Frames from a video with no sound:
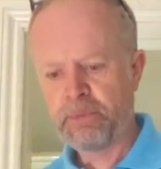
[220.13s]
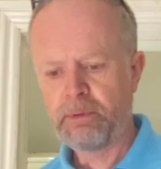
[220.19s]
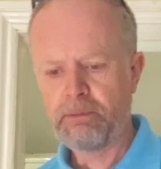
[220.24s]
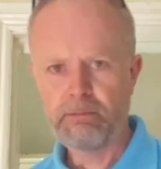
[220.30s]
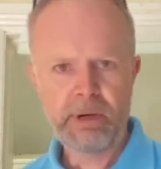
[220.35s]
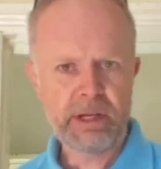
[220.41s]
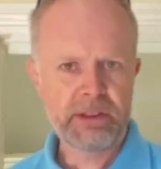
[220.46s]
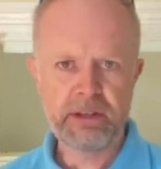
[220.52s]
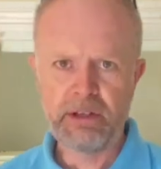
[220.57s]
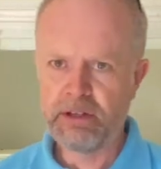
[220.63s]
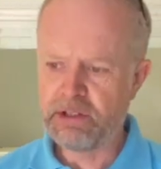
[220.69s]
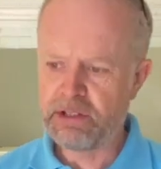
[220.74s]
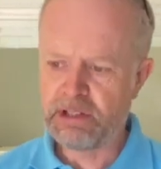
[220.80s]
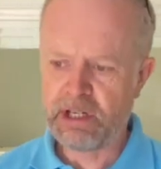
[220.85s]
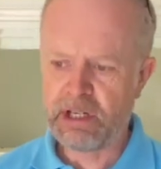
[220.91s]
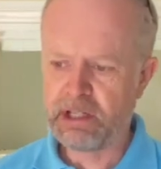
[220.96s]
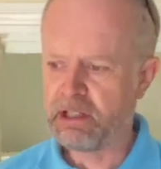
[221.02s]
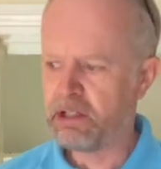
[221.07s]
Matthew's
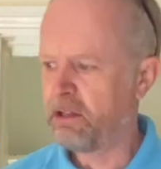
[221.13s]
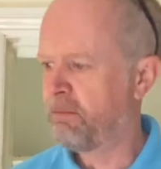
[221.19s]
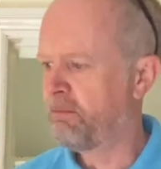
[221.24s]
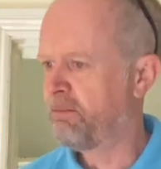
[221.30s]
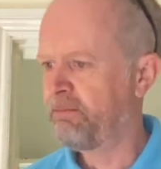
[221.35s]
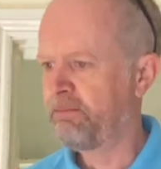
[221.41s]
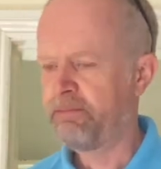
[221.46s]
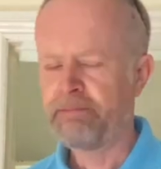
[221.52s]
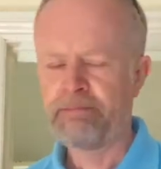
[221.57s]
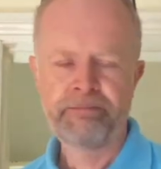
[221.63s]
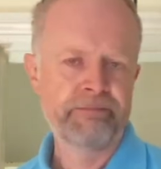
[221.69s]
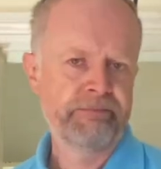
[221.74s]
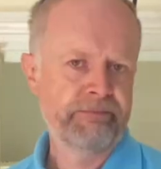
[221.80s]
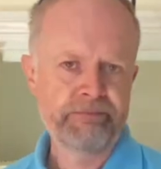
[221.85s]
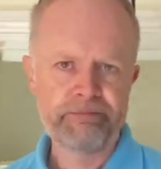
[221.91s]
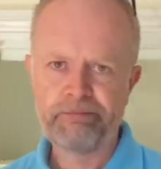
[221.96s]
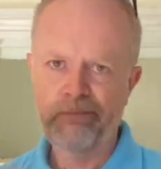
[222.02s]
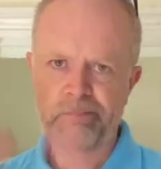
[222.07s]
taking them,
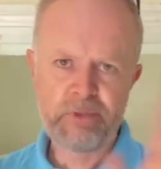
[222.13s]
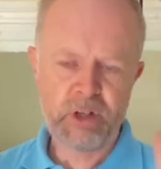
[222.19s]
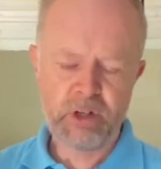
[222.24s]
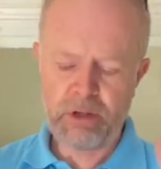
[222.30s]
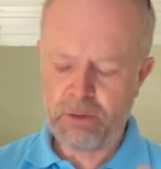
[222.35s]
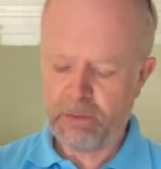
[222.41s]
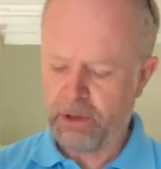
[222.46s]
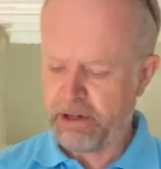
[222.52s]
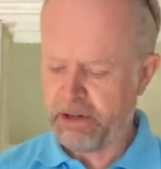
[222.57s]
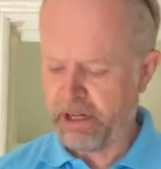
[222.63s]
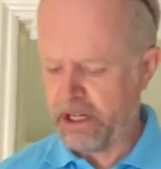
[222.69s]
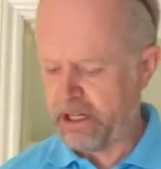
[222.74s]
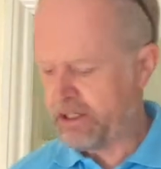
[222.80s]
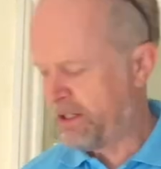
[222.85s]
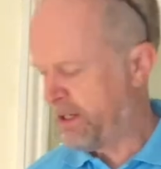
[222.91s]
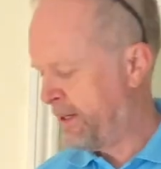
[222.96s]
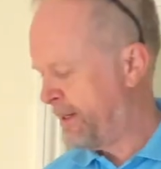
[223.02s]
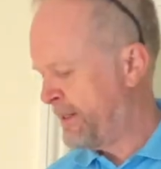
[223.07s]
don't know where he
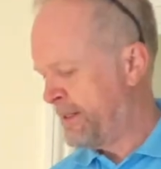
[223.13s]
is.